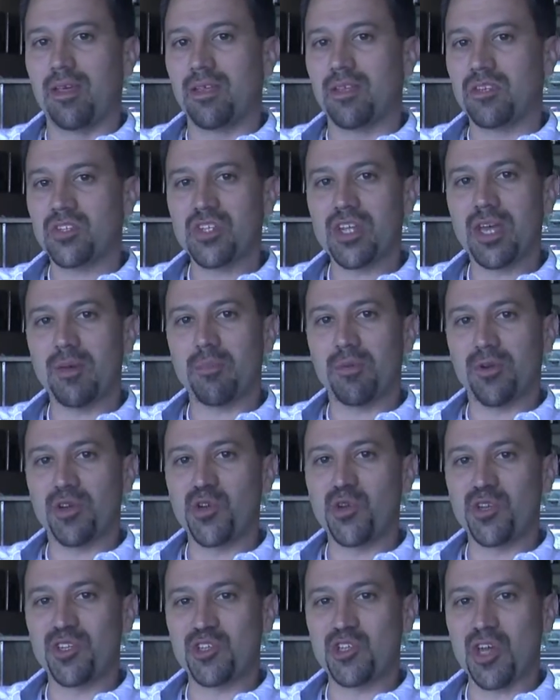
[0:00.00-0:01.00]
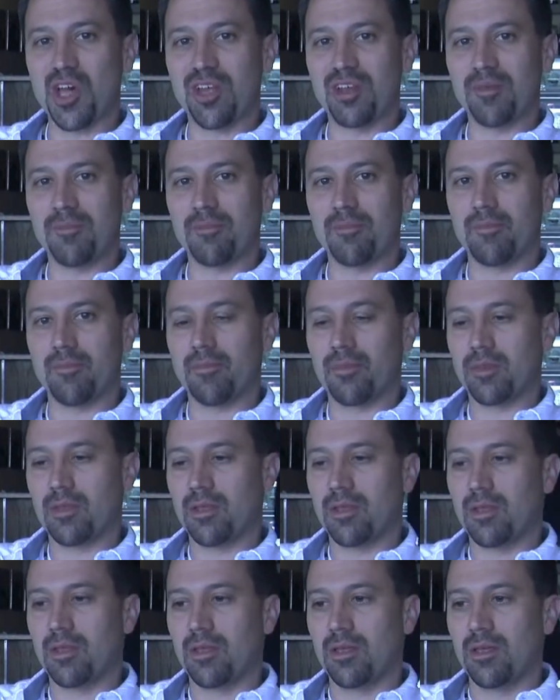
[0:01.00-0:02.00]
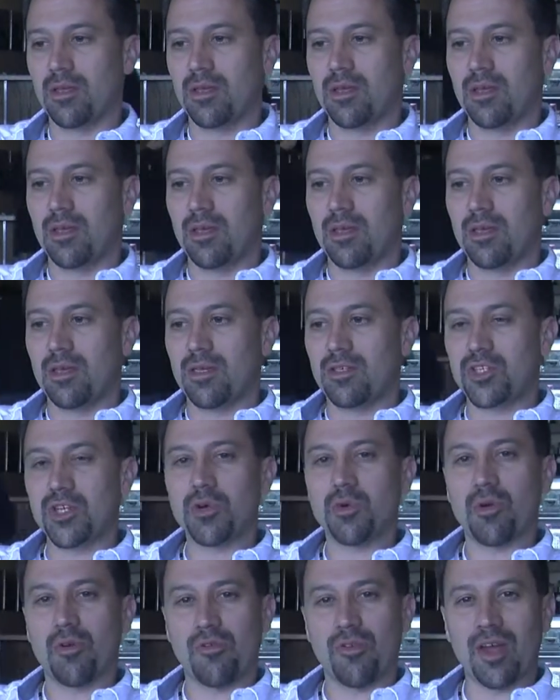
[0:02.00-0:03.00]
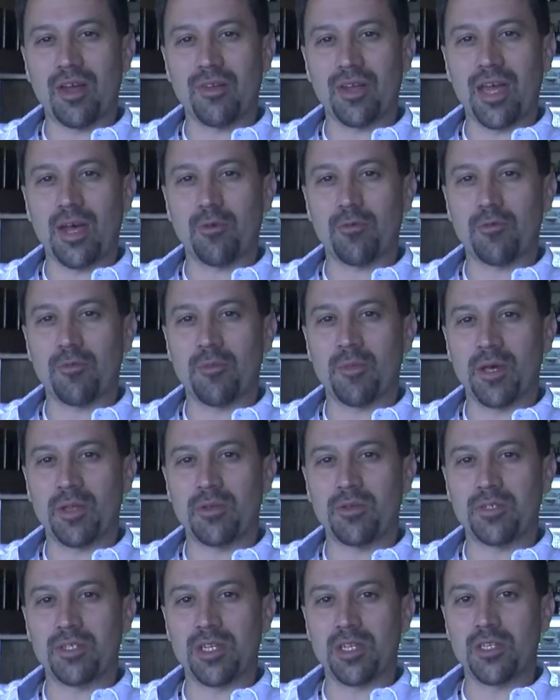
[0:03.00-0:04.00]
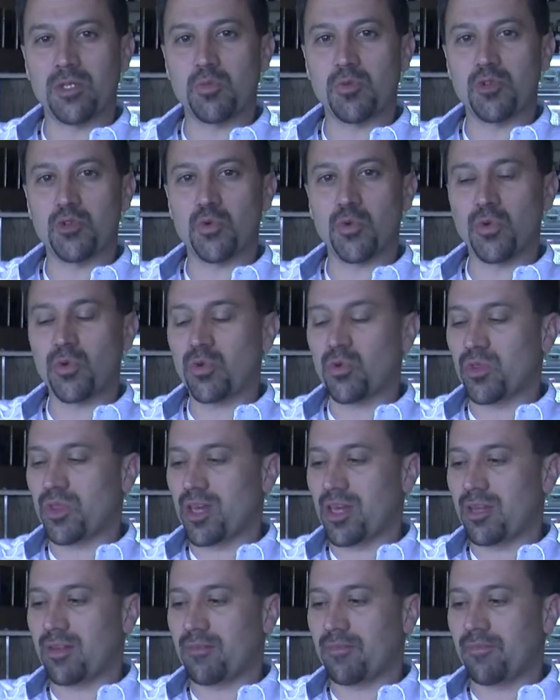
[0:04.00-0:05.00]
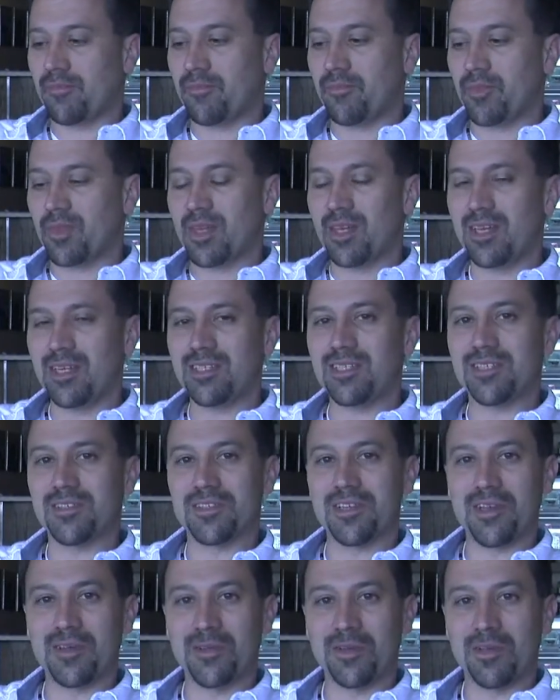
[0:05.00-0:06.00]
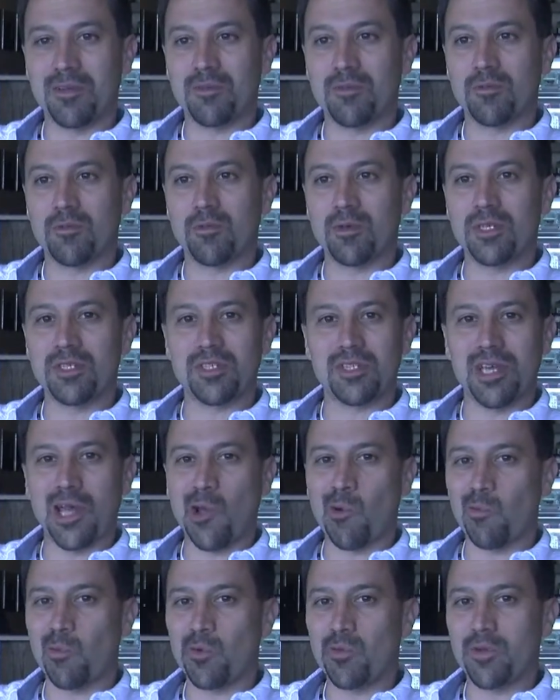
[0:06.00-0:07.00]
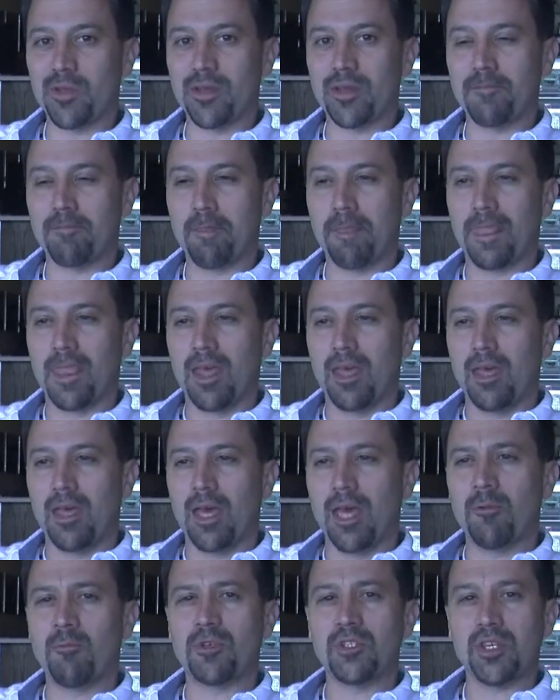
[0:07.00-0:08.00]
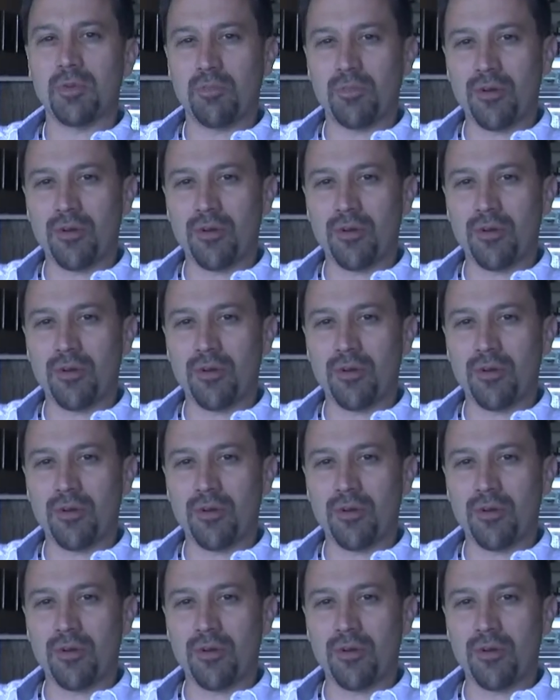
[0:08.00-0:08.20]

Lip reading: the sniper who had shot him. Chitterer found out from others in his patrol that his assailant was now wounded and was in